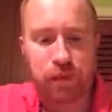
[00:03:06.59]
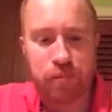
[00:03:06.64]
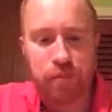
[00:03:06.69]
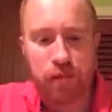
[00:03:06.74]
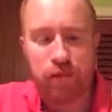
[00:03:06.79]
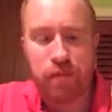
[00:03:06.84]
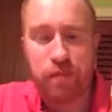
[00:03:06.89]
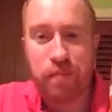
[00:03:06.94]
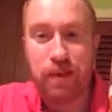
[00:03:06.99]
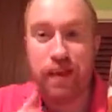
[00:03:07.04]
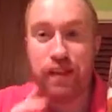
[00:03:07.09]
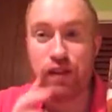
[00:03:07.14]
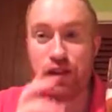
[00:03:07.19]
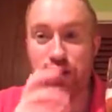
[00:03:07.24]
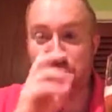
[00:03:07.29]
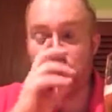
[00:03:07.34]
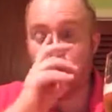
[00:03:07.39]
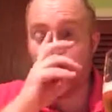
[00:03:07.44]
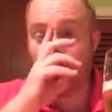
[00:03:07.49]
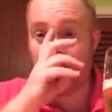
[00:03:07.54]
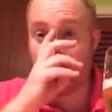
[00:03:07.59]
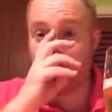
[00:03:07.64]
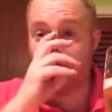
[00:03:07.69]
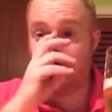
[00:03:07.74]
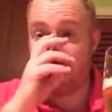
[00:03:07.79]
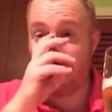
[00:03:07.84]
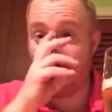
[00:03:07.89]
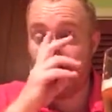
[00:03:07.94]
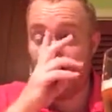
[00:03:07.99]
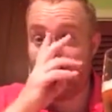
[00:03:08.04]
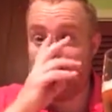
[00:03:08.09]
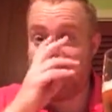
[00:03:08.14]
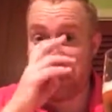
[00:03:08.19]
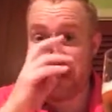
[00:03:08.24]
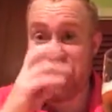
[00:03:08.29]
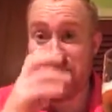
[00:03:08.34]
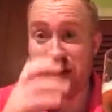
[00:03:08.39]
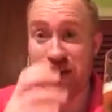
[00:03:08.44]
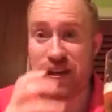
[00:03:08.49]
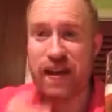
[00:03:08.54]
but for me there's a wonderful
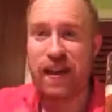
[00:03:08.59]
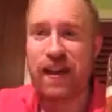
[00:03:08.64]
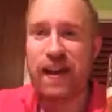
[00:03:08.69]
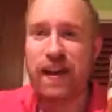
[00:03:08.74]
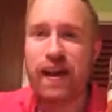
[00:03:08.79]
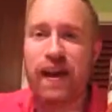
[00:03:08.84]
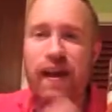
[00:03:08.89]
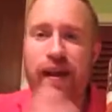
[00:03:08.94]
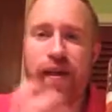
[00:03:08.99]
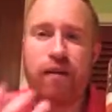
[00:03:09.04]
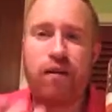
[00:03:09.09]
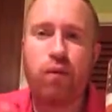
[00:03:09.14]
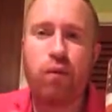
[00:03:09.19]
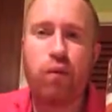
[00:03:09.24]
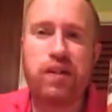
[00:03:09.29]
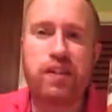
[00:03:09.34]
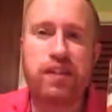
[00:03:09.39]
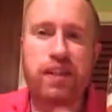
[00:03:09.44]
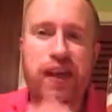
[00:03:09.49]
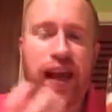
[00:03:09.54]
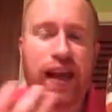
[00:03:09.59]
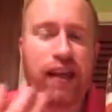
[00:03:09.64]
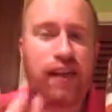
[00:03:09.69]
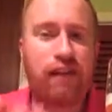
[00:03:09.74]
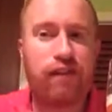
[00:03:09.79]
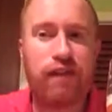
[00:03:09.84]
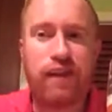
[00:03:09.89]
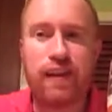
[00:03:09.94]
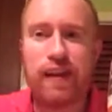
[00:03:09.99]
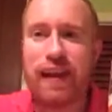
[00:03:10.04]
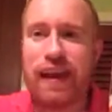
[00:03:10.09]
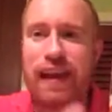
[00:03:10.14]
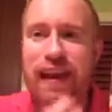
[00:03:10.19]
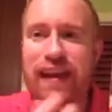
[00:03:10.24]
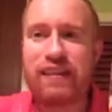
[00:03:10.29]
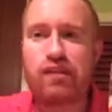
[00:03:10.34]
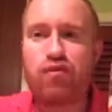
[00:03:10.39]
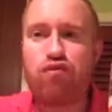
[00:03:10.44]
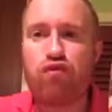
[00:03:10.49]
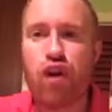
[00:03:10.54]
earthiness which kind of
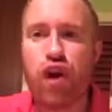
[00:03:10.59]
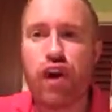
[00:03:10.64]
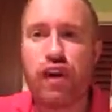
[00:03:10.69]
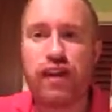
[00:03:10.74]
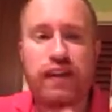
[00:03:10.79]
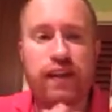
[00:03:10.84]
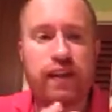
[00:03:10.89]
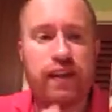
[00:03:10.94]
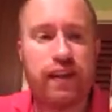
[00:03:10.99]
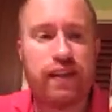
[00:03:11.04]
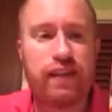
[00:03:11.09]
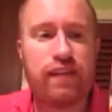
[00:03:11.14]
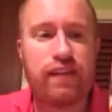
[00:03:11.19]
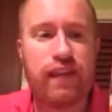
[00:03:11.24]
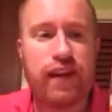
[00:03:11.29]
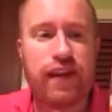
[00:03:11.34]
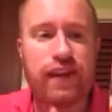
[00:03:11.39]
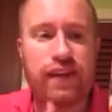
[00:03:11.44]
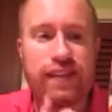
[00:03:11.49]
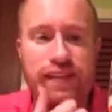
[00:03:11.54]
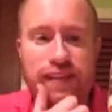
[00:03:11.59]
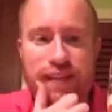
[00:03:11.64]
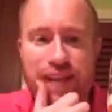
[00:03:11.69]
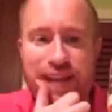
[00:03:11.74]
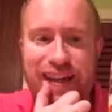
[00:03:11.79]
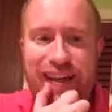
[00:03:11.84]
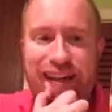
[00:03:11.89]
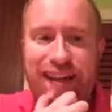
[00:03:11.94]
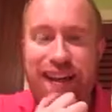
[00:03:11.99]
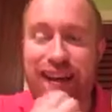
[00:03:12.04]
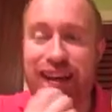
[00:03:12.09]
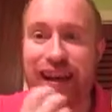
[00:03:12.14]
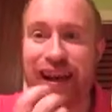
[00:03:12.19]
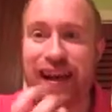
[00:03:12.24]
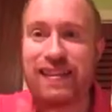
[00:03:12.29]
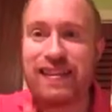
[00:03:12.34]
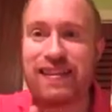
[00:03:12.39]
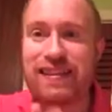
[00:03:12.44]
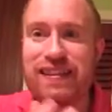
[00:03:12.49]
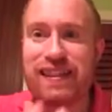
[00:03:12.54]
licks round these
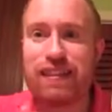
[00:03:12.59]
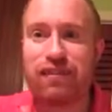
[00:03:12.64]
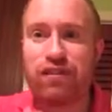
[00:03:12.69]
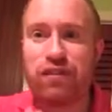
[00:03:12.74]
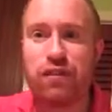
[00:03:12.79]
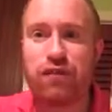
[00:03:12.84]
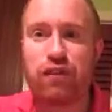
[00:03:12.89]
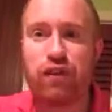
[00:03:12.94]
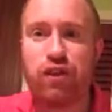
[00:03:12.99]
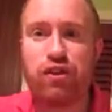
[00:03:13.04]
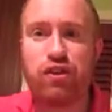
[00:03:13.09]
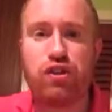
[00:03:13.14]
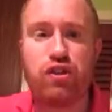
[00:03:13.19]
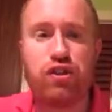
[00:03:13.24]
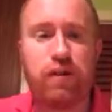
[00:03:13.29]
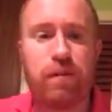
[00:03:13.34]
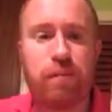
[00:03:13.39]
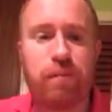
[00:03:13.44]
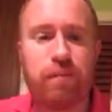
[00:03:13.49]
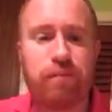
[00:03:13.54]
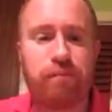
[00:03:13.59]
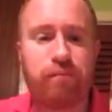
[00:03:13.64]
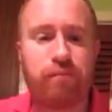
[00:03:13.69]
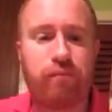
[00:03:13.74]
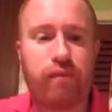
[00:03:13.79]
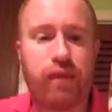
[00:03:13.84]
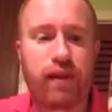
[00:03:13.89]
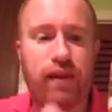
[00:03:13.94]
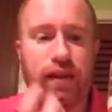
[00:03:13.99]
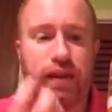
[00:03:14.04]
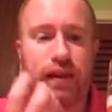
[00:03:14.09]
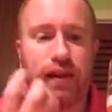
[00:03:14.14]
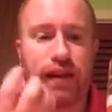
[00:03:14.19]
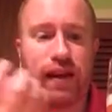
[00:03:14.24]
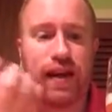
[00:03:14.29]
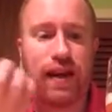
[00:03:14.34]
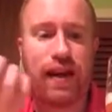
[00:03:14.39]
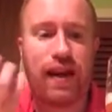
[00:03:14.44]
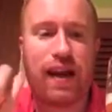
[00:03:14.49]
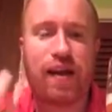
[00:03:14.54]
light citrus fruits
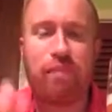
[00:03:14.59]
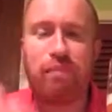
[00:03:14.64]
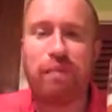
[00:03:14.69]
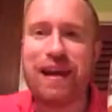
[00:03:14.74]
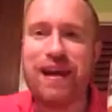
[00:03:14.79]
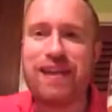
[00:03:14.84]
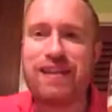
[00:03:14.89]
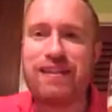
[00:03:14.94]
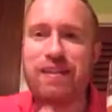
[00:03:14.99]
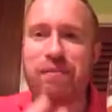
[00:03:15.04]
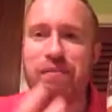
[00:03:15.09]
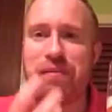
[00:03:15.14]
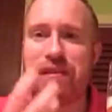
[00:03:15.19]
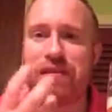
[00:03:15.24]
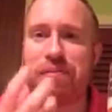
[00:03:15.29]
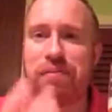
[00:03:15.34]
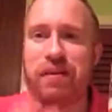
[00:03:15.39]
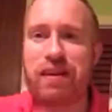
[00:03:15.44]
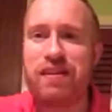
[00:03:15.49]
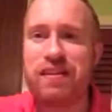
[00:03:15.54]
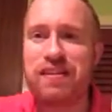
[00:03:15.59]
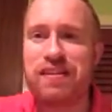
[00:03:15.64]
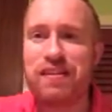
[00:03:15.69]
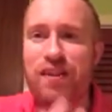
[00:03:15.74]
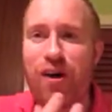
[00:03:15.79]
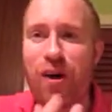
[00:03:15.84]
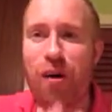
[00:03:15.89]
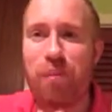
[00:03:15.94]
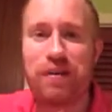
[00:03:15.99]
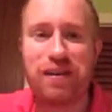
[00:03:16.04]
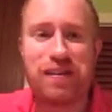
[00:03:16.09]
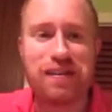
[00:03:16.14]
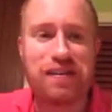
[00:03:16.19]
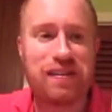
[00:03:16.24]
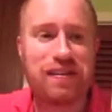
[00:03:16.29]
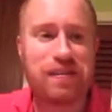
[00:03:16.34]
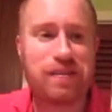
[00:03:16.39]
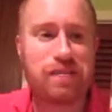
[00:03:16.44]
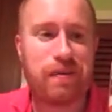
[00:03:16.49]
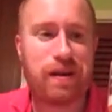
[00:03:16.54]
and blends in with the bitterness and the
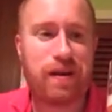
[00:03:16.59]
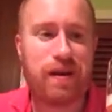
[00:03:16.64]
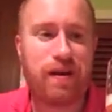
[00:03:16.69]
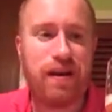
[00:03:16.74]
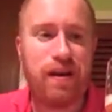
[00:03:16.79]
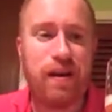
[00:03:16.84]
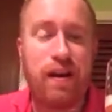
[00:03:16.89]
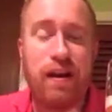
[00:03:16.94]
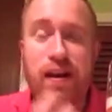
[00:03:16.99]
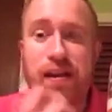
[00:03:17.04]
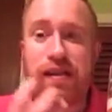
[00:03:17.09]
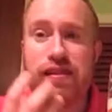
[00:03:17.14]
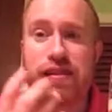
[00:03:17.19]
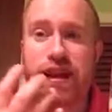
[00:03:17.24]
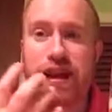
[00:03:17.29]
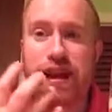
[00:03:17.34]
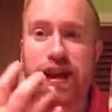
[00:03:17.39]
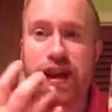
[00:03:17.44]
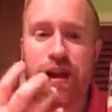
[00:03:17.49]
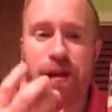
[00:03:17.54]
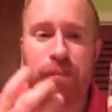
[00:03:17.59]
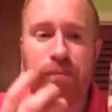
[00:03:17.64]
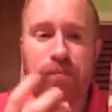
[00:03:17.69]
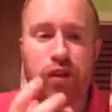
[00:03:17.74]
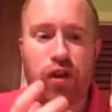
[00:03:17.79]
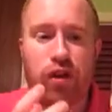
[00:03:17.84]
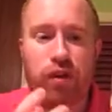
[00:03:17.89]
hoppiness of this beer. The